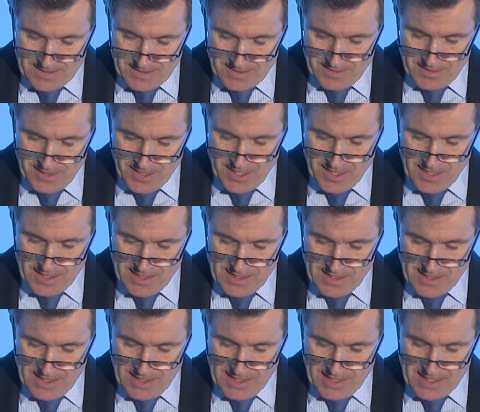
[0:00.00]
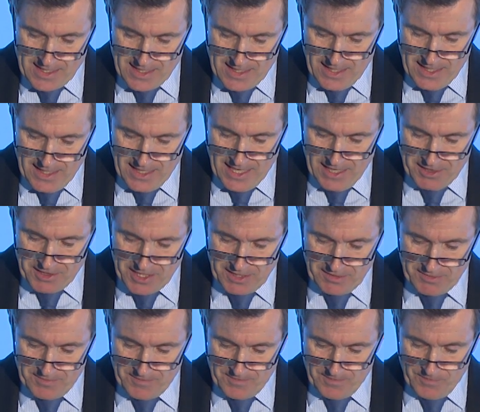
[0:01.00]
The, uh, I, I think
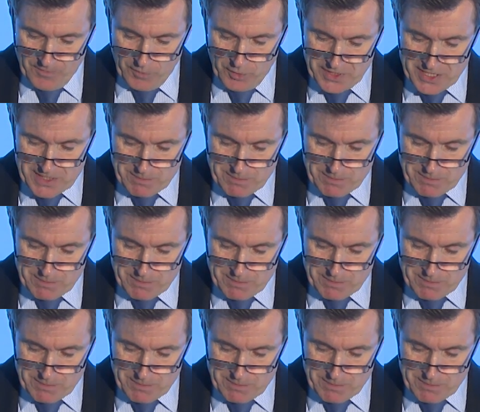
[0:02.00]
what this